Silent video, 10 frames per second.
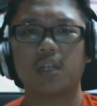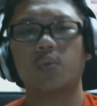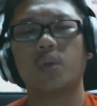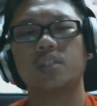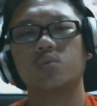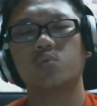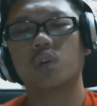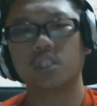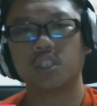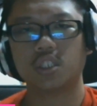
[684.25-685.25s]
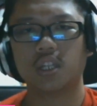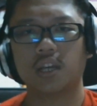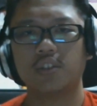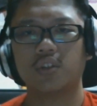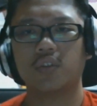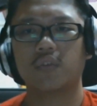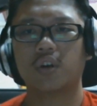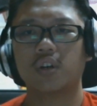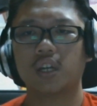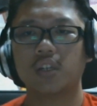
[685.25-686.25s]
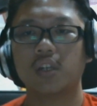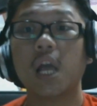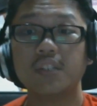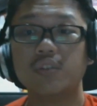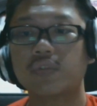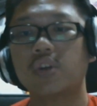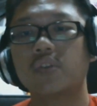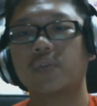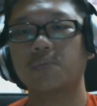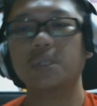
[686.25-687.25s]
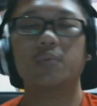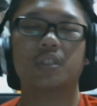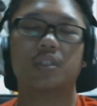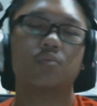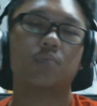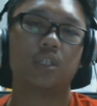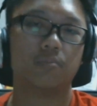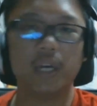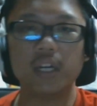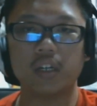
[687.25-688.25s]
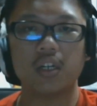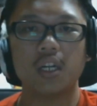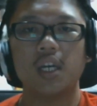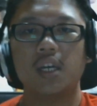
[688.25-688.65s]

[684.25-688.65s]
I went to watch Legend of Korra, and Legend of Korra for me was so much better.